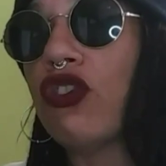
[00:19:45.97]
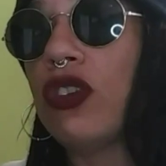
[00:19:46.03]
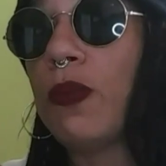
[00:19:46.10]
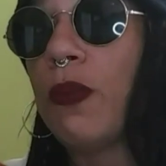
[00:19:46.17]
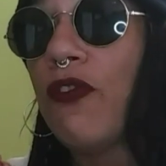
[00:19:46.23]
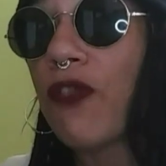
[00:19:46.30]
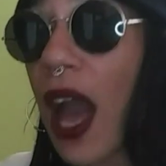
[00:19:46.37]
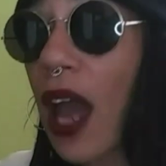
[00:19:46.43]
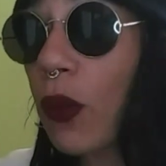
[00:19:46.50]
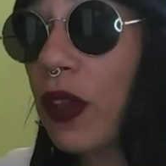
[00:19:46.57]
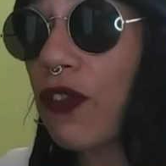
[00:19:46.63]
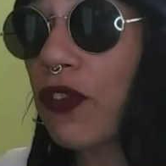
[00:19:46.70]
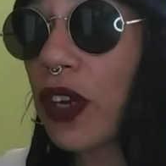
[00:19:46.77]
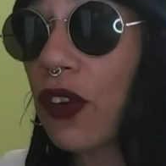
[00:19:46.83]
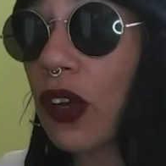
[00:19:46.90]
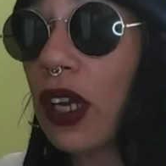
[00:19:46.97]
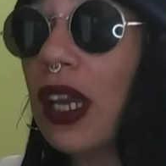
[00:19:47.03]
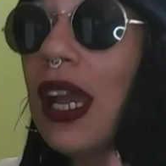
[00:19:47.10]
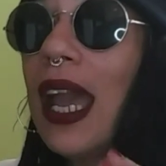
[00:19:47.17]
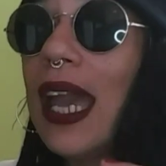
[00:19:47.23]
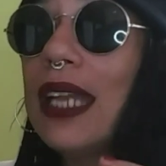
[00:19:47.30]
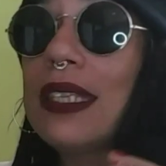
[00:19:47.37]
she's been following Vera
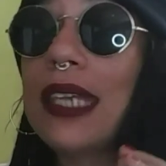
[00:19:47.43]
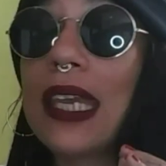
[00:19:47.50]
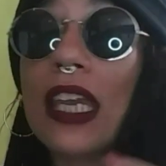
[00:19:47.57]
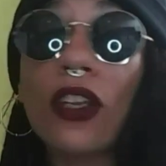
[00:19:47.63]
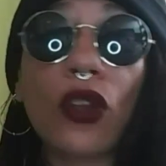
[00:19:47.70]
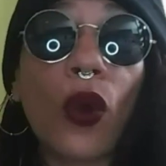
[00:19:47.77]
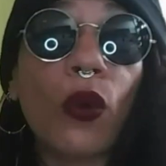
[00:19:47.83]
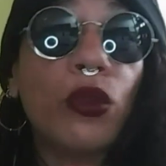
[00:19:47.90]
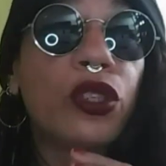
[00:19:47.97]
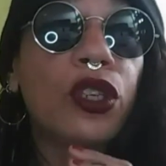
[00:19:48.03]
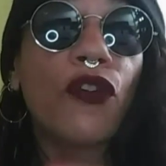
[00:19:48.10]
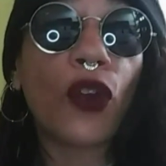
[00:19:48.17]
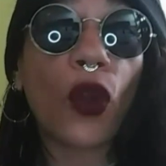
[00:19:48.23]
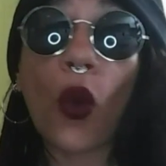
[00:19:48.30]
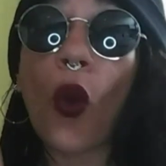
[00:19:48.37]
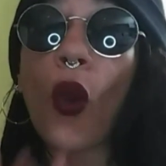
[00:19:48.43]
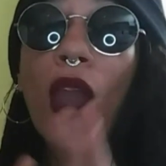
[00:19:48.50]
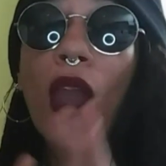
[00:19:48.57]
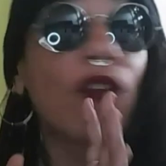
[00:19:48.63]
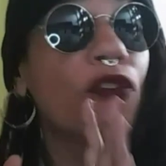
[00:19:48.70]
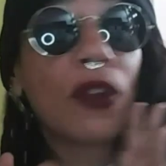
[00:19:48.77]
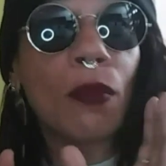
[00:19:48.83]
and taking notes of her
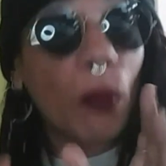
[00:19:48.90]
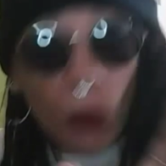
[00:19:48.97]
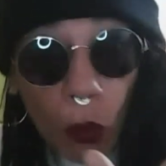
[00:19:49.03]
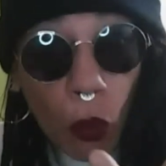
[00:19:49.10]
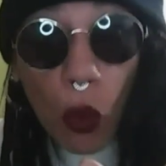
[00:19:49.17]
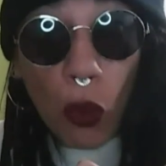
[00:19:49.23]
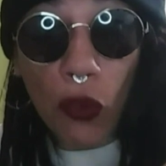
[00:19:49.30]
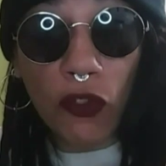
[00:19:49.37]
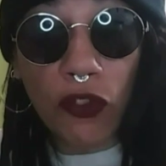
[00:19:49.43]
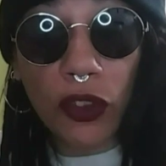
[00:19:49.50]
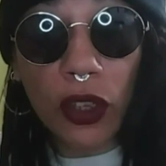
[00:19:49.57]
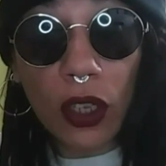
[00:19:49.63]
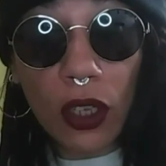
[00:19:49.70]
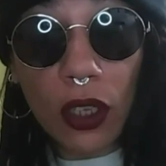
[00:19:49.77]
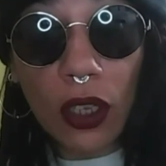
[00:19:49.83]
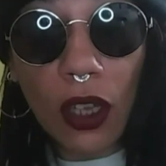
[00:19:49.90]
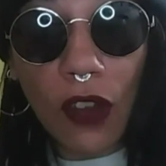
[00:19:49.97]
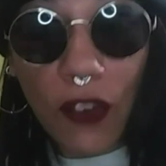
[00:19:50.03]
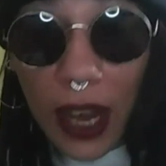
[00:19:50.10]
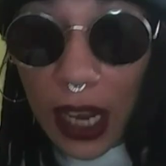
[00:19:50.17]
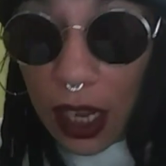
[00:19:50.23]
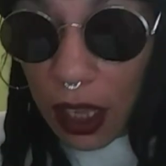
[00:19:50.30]
every move.
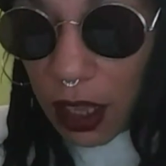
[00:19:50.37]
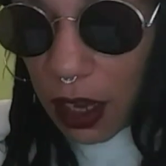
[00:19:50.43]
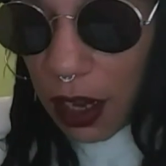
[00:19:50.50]
All right?